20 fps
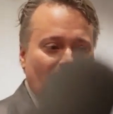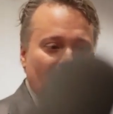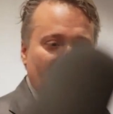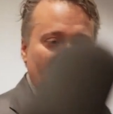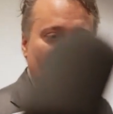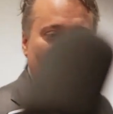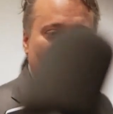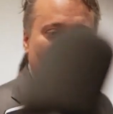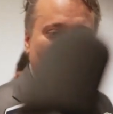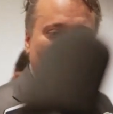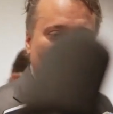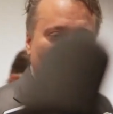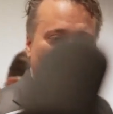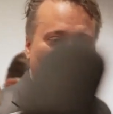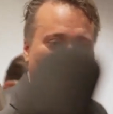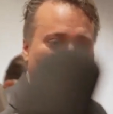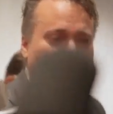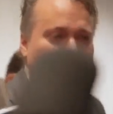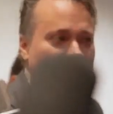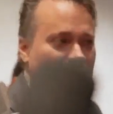We want to make
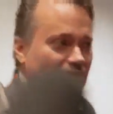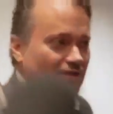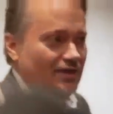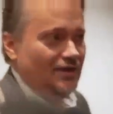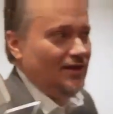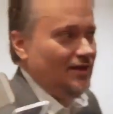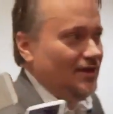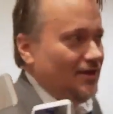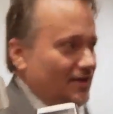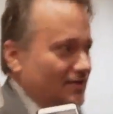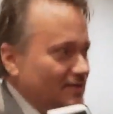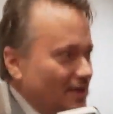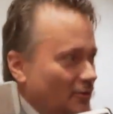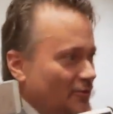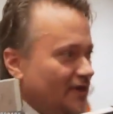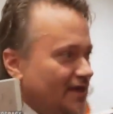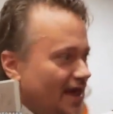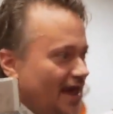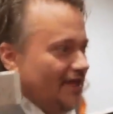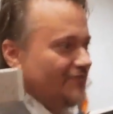sure that
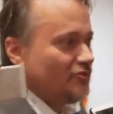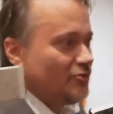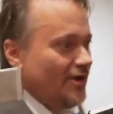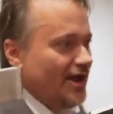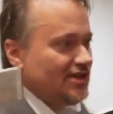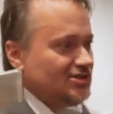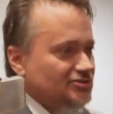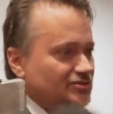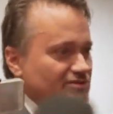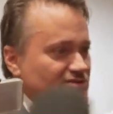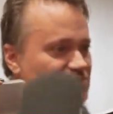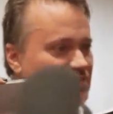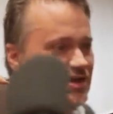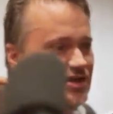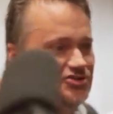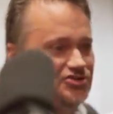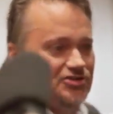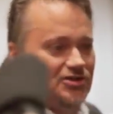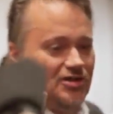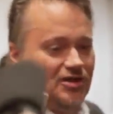we have a rational
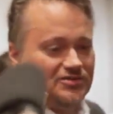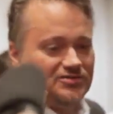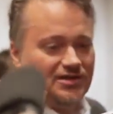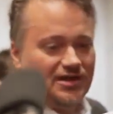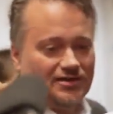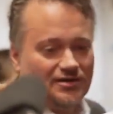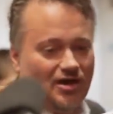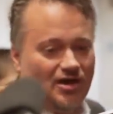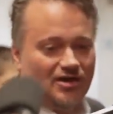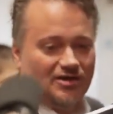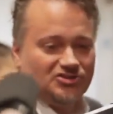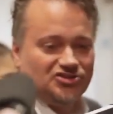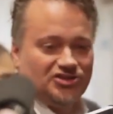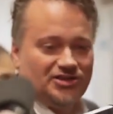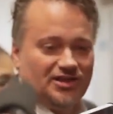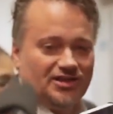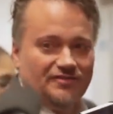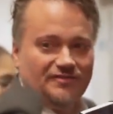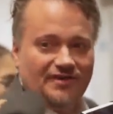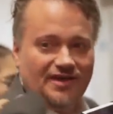discussion on technology
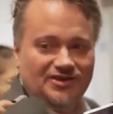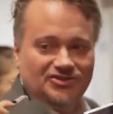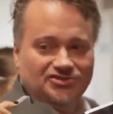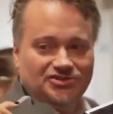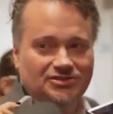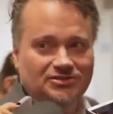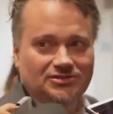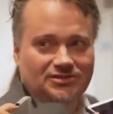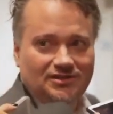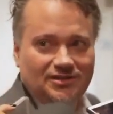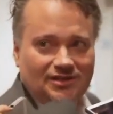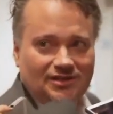innovation,